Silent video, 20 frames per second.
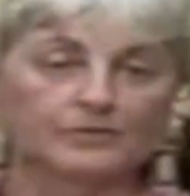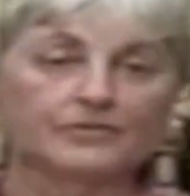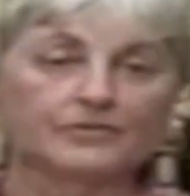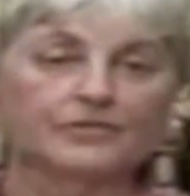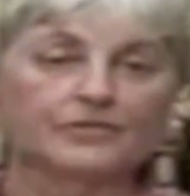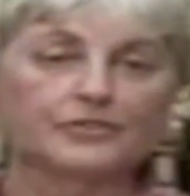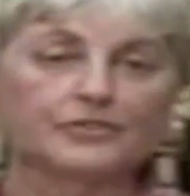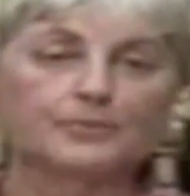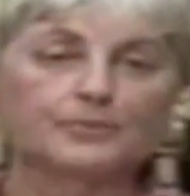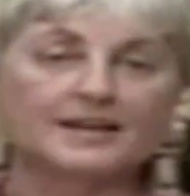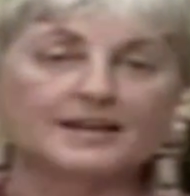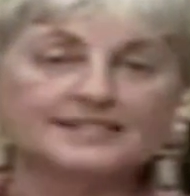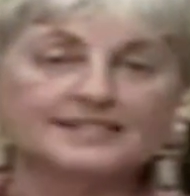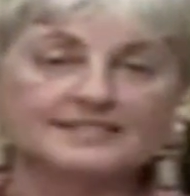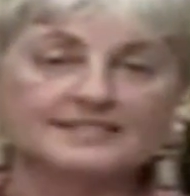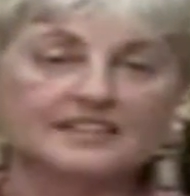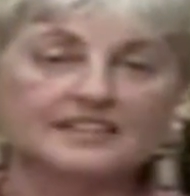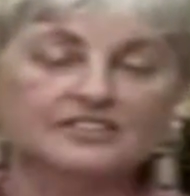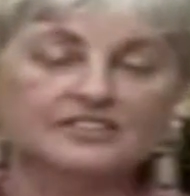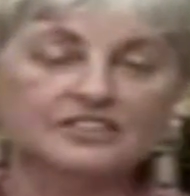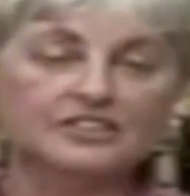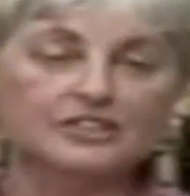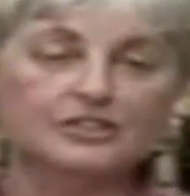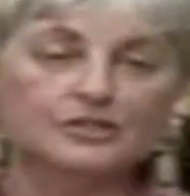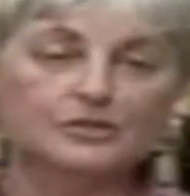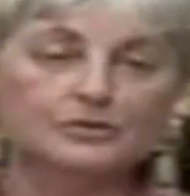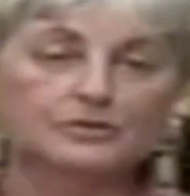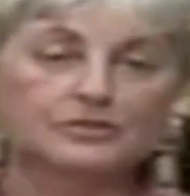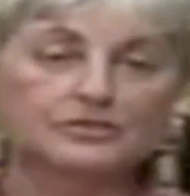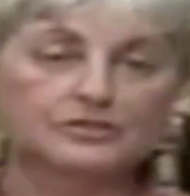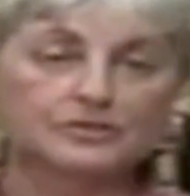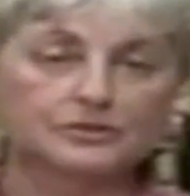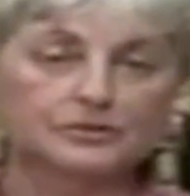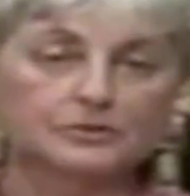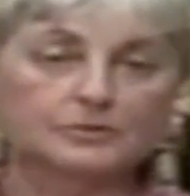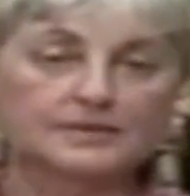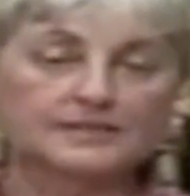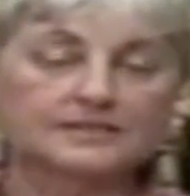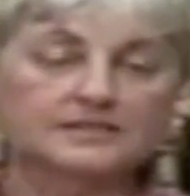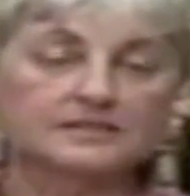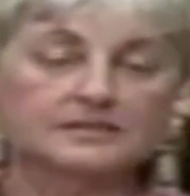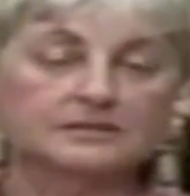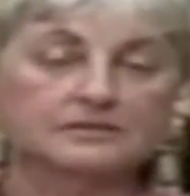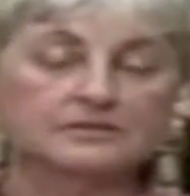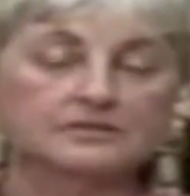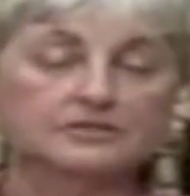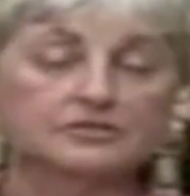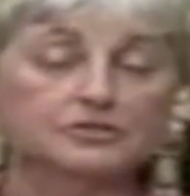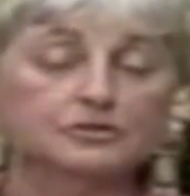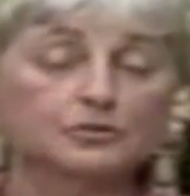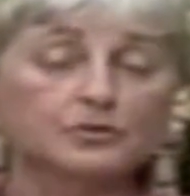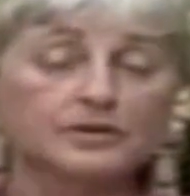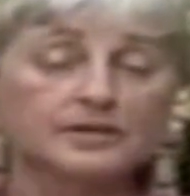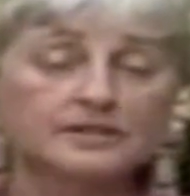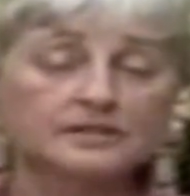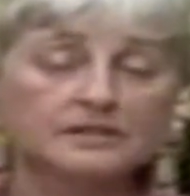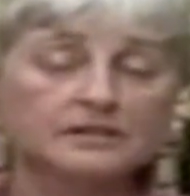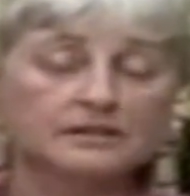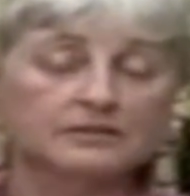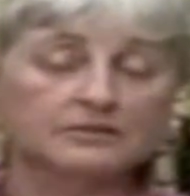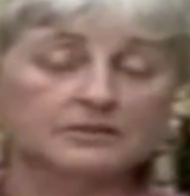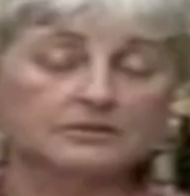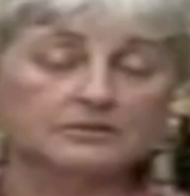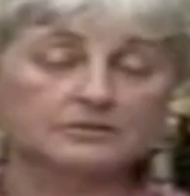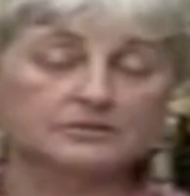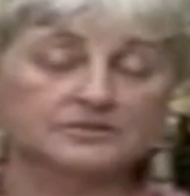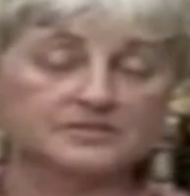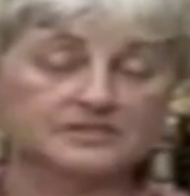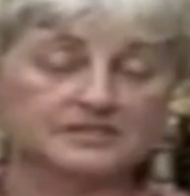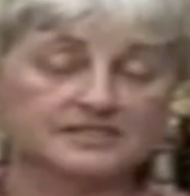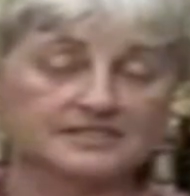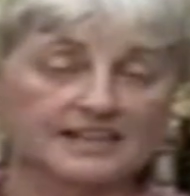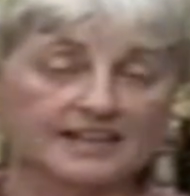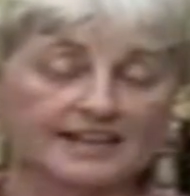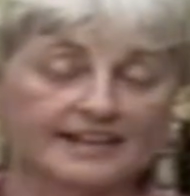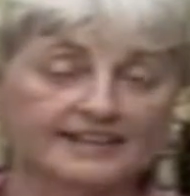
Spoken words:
the best thing to you to do is to join a local society.